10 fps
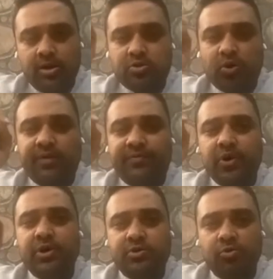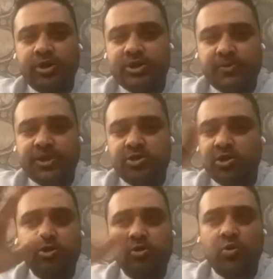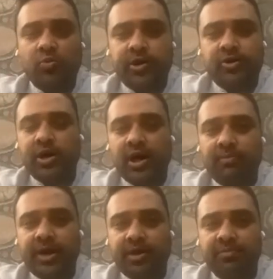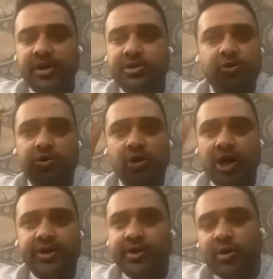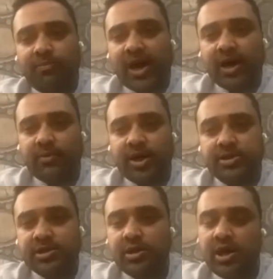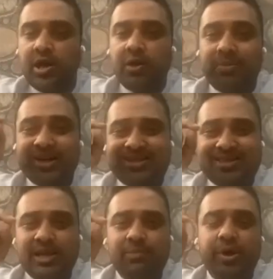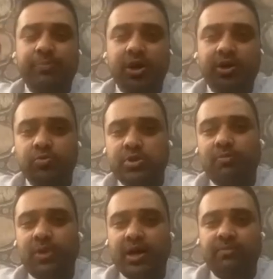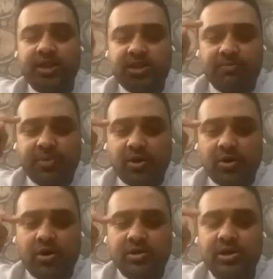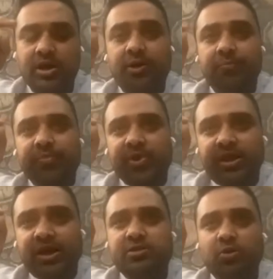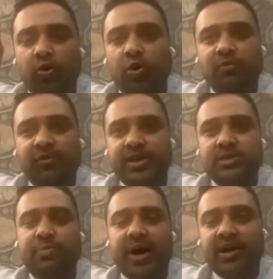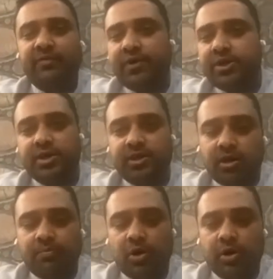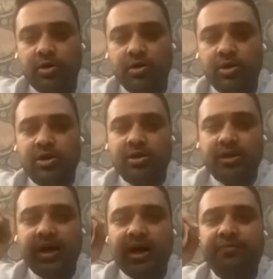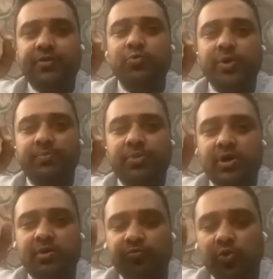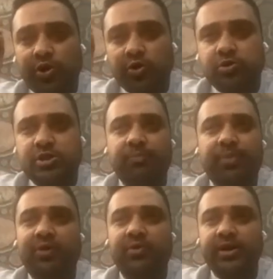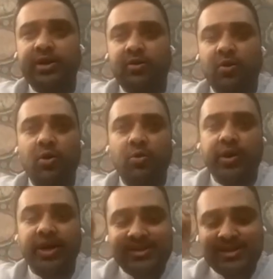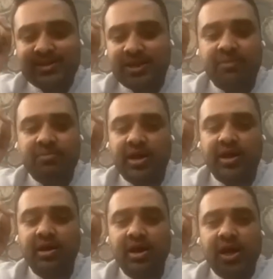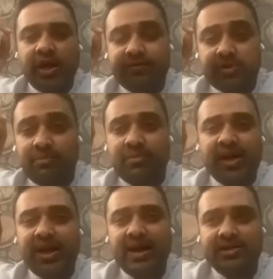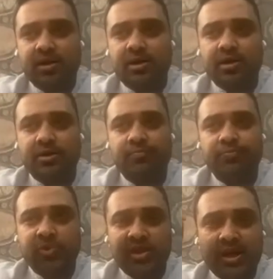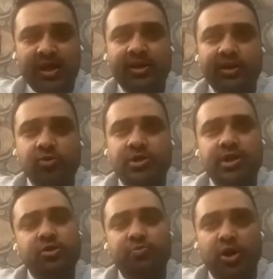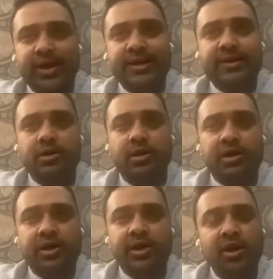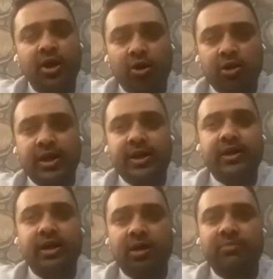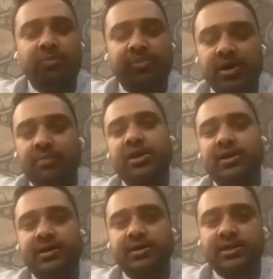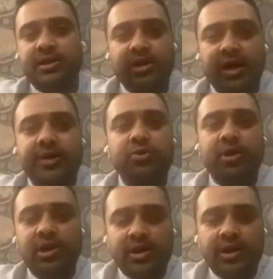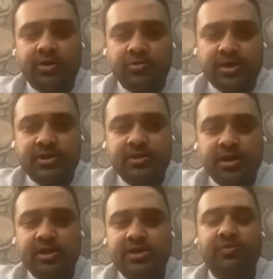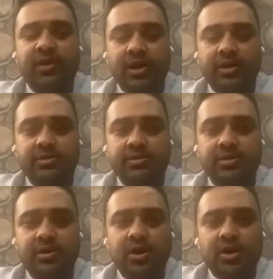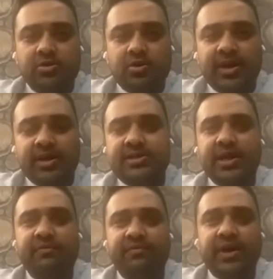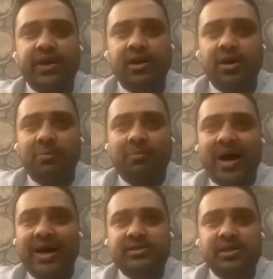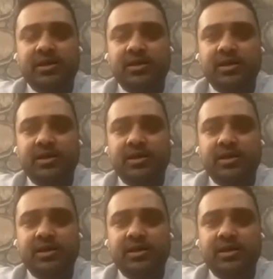So if you are truly spiritual, you don't want to harm anybody. So you can't do a black magic. But still people do the black magic because there's always bad fish in the pond. There are few people who use the power in a wrong way. It's the same thing. If somebody has a gun, they can use it to protect a country, or they can come and become a terrorist and try to kill the innocent civilians. So in the same way, magic